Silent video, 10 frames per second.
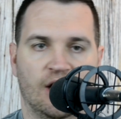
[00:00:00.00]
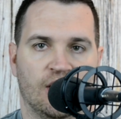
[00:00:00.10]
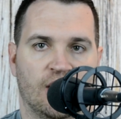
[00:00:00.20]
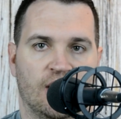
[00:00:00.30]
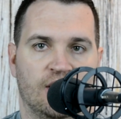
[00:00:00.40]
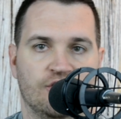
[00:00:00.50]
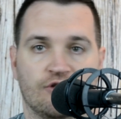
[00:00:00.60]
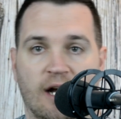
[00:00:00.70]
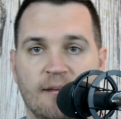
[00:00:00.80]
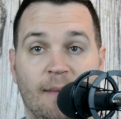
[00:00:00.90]
and you
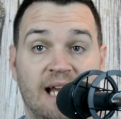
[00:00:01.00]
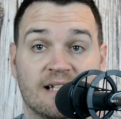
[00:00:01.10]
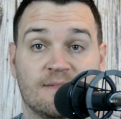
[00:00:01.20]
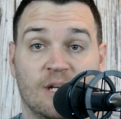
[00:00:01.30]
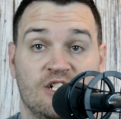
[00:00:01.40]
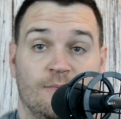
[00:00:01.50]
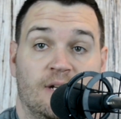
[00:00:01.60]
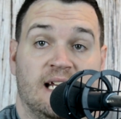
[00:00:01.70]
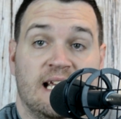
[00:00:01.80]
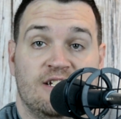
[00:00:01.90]
try to make as much
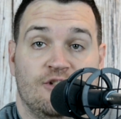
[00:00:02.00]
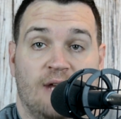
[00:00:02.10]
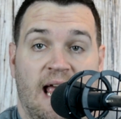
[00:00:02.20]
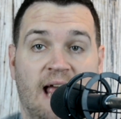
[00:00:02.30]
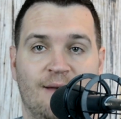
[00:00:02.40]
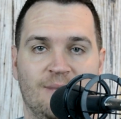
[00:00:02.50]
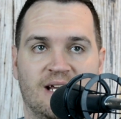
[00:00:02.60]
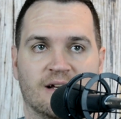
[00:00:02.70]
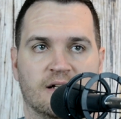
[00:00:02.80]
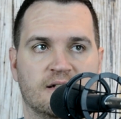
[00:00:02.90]
money as you can
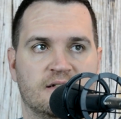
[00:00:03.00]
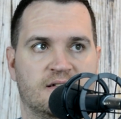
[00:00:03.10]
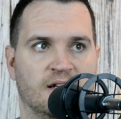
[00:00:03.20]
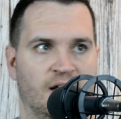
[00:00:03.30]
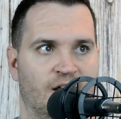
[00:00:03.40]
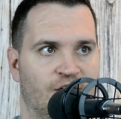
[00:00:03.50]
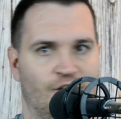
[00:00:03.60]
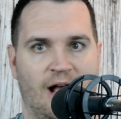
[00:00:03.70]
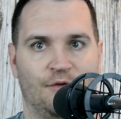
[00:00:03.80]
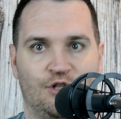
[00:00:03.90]
because you're
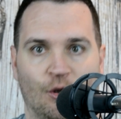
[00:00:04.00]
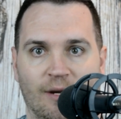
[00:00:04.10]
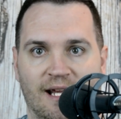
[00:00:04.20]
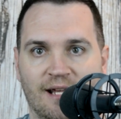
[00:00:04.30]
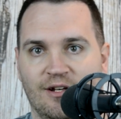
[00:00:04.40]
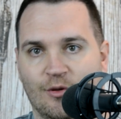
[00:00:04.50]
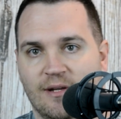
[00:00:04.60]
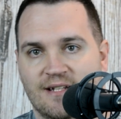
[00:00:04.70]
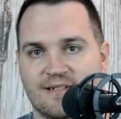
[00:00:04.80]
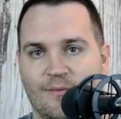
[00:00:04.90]
now doing it,
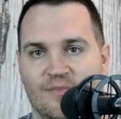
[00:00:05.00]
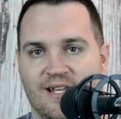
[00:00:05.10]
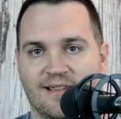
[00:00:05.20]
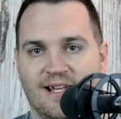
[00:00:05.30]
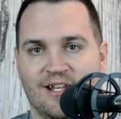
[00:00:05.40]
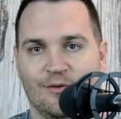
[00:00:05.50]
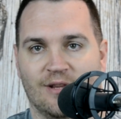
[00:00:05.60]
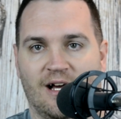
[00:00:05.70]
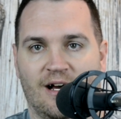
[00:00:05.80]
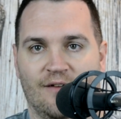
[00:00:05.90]
doing something that you
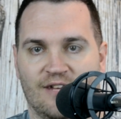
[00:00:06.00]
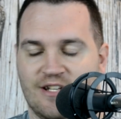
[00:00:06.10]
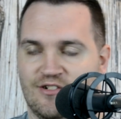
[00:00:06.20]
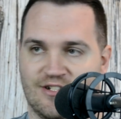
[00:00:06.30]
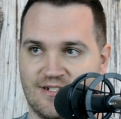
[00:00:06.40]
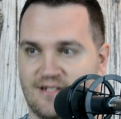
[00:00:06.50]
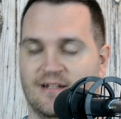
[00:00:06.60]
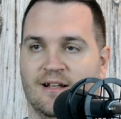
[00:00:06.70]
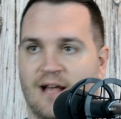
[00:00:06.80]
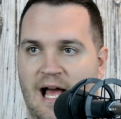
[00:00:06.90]
love. And it's
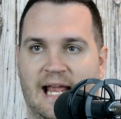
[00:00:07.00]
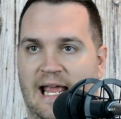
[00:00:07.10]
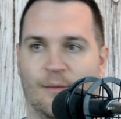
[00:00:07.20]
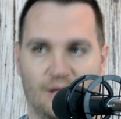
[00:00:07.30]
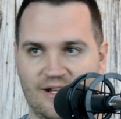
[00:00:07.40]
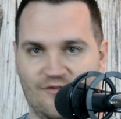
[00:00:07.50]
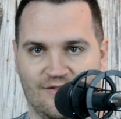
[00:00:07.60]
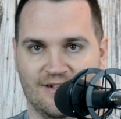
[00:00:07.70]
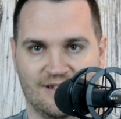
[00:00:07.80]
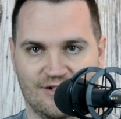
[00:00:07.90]
just, I can't believe
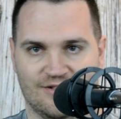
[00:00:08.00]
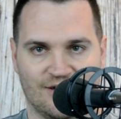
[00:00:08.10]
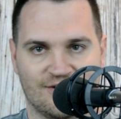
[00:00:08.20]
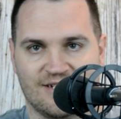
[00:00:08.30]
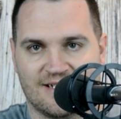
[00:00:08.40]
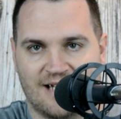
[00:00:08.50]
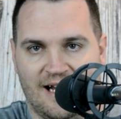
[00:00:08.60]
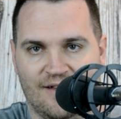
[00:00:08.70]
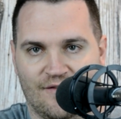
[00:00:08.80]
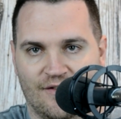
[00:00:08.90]
there, there's this
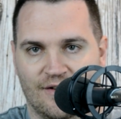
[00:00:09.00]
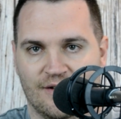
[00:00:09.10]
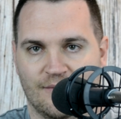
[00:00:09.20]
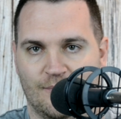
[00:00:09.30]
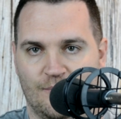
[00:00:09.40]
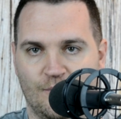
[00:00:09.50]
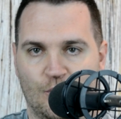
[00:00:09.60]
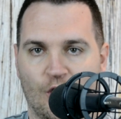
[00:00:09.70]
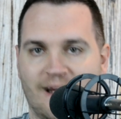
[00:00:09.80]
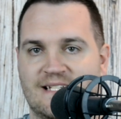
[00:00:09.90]
kind of
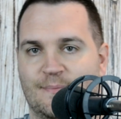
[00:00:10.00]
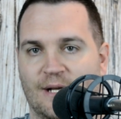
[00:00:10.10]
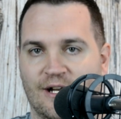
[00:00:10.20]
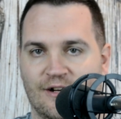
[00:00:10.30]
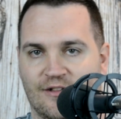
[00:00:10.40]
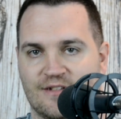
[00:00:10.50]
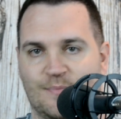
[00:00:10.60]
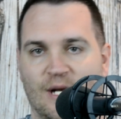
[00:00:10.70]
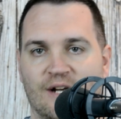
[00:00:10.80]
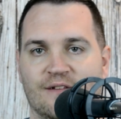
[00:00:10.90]
grace period or this
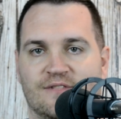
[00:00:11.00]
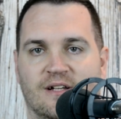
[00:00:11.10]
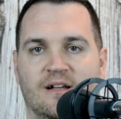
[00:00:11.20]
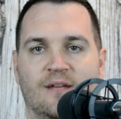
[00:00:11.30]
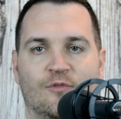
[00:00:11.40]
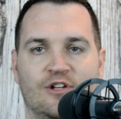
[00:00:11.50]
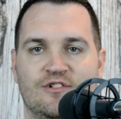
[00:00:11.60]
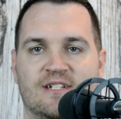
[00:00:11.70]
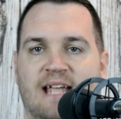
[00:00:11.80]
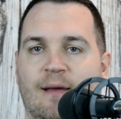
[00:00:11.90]
period of time where you
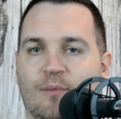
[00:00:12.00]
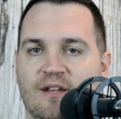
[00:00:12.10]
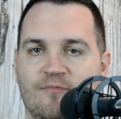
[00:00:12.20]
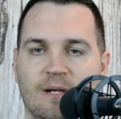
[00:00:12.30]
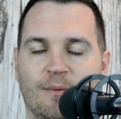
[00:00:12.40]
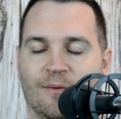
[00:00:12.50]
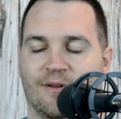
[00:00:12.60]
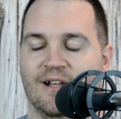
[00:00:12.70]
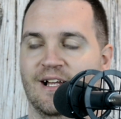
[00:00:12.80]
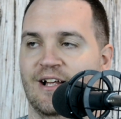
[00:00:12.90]
just can't believe
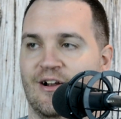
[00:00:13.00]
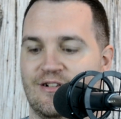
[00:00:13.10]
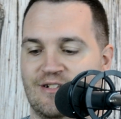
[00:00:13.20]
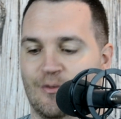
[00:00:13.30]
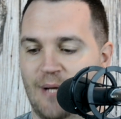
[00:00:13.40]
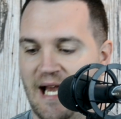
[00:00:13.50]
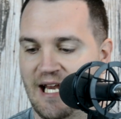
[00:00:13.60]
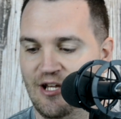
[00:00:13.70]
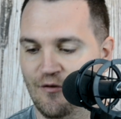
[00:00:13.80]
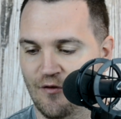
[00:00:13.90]
people are still
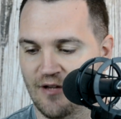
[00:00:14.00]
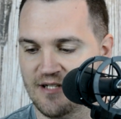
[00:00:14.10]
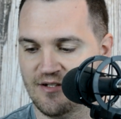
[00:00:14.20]
paying you for this.